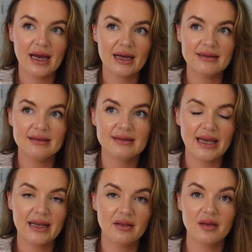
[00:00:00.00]
and
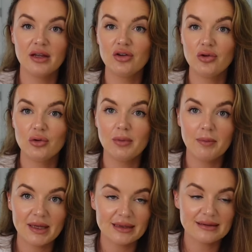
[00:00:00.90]
anything that you
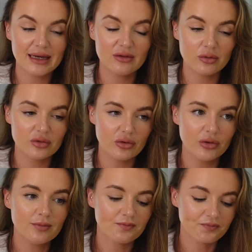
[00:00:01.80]
may be entitled
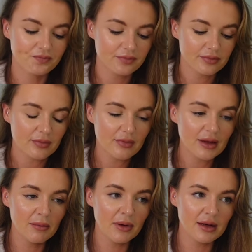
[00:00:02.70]
to.
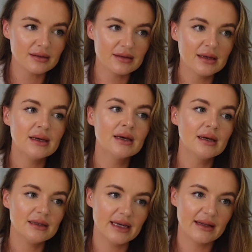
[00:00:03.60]
But
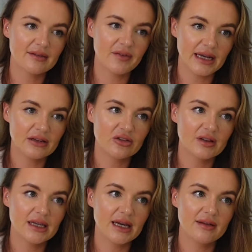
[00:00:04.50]
yes,
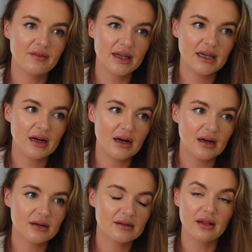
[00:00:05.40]
financially it's very
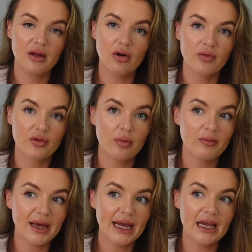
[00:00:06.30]
hard. Clearly, off the top
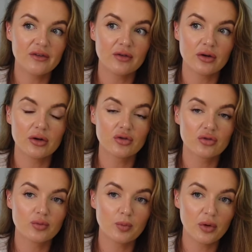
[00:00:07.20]
of my head for
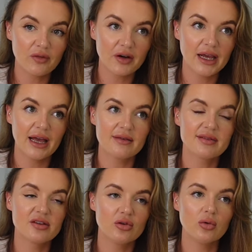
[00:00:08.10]
both of our
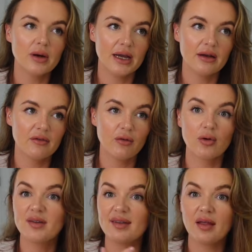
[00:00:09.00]
kids to go in
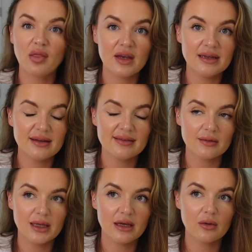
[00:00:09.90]
for say three days
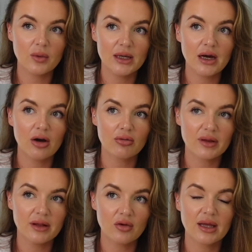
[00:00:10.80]
a week, we are
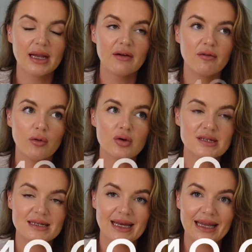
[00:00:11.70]
really looking at
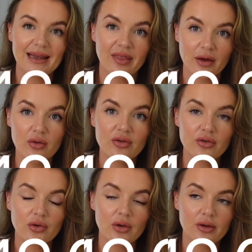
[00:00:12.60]

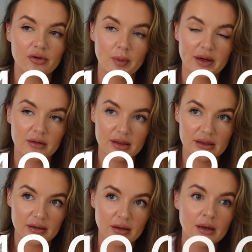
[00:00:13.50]
$49,000 per
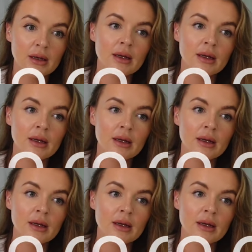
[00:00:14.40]
year